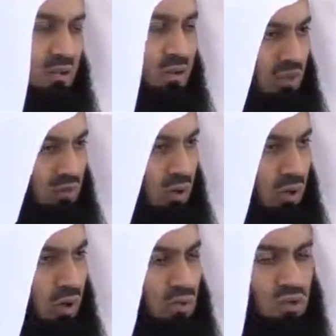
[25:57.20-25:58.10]
If you're
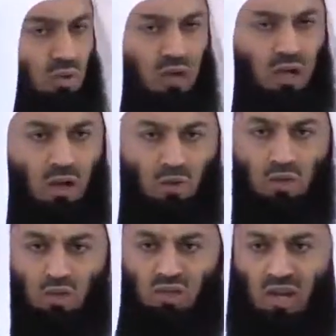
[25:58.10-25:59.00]
close to Allah with
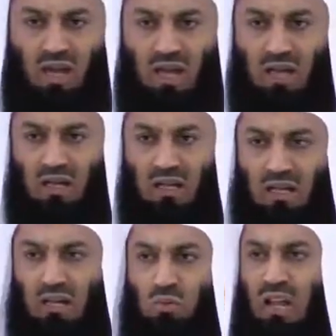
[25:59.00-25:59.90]
your salah,
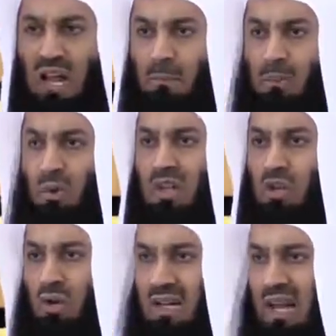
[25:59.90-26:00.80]
it will help you in
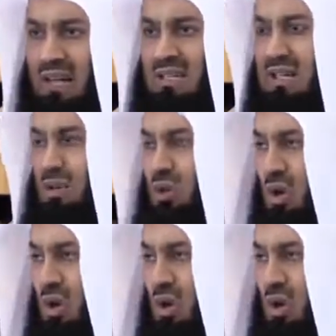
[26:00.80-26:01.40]
your character, your